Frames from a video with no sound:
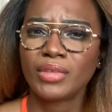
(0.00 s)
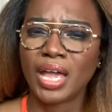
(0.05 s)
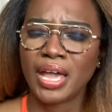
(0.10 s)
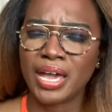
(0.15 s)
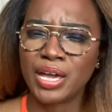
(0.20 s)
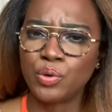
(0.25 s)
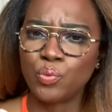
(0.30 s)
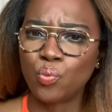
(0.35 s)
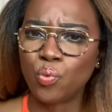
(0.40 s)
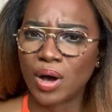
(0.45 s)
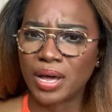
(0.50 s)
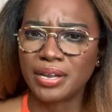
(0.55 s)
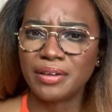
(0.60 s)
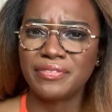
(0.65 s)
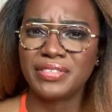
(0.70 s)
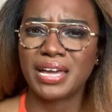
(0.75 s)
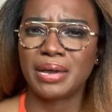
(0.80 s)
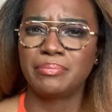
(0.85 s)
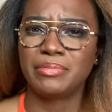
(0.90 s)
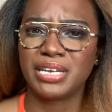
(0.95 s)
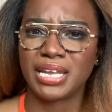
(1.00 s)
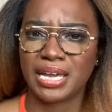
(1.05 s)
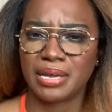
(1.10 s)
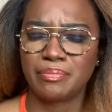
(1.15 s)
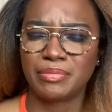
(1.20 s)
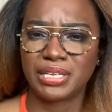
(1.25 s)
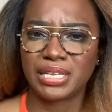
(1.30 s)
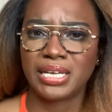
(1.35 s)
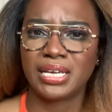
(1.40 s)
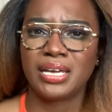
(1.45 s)
And one of them,
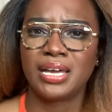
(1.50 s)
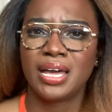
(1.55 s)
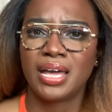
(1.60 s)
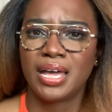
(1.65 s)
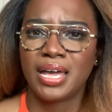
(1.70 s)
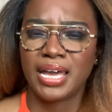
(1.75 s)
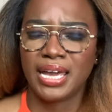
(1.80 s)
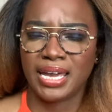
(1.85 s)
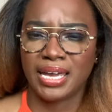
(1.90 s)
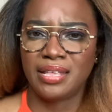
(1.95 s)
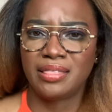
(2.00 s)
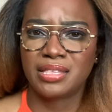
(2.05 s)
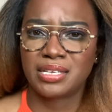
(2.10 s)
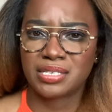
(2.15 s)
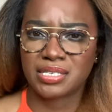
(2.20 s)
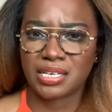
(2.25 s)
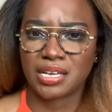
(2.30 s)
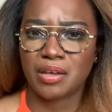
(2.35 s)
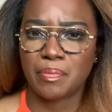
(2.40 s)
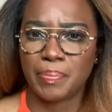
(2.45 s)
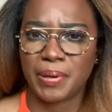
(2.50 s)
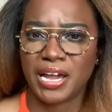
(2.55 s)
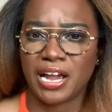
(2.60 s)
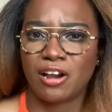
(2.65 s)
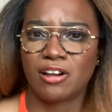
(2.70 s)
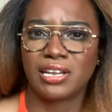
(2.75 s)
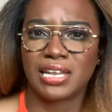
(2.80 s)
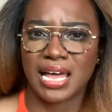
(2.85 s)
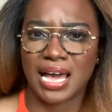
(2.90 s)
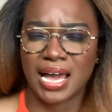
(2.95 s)
namely in the
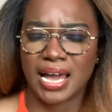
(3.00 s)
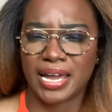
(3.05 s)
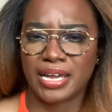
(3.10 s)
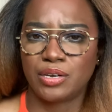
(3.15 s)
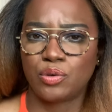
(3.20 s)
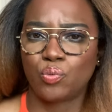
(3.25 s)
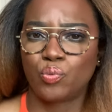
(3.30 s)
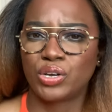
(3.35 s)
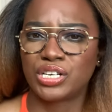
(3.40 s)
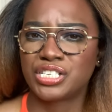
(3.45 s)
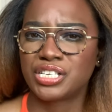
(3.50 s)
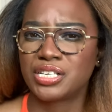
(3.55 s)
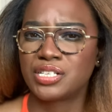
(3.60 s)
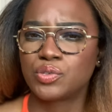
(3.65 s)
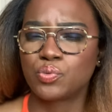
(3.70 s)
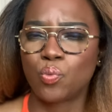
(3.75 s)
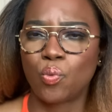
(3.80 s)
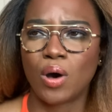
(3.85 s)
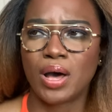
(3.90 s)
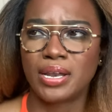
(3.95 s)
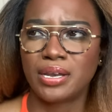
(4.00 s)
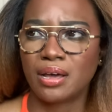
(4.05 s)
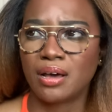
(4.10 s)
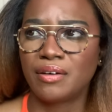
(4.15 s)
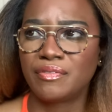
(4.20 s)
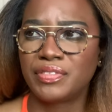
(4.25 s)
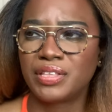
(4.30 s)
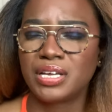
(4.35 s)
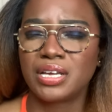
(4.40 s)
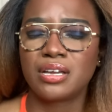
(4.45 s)
Cicapair line, which is one
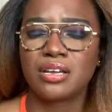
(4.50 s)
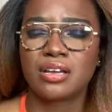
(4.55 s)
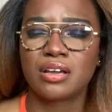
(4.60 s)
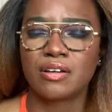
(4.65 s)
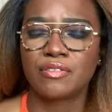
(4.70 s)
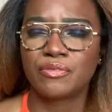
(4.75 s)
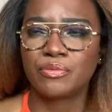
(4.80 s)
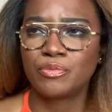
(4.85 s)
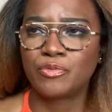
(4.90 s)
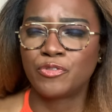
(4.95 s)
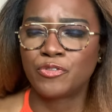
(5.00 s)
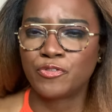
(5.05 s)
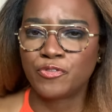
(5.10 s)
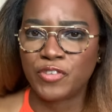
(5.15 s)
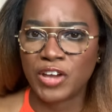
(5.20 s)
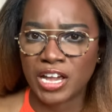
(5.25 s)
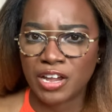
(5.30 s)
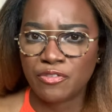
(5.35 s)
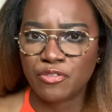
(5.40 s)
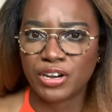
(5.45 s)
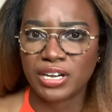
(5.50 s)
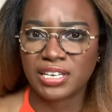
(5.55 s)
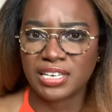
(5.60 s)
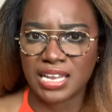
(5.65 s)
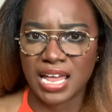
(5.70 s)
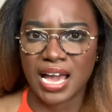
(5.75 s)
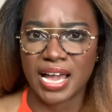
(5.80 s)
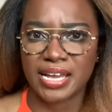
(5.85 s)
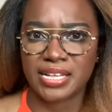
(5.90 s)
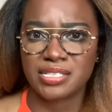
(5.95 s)
of the favorite
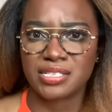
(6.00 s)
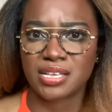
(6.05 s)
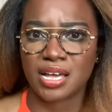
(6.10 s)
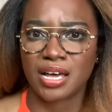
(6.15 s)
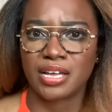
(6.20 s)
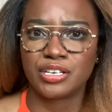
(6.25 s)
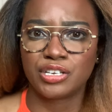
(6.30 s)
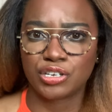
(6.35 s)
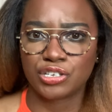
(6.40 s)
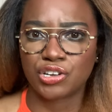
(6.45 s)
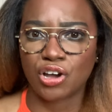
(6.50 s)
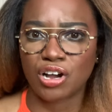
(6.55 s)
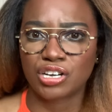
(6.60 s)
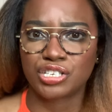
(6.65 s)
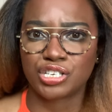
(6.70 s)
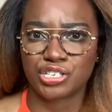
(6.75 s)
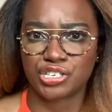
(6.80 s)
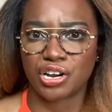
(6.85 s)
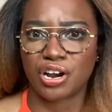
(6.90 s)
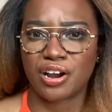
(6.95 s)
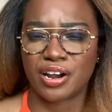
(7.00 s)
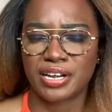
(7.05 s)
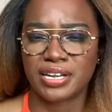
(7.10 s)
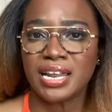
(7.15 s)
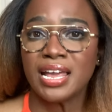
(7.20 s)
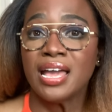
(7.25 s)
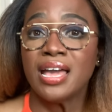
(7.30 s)
lines under Doctor Jart+,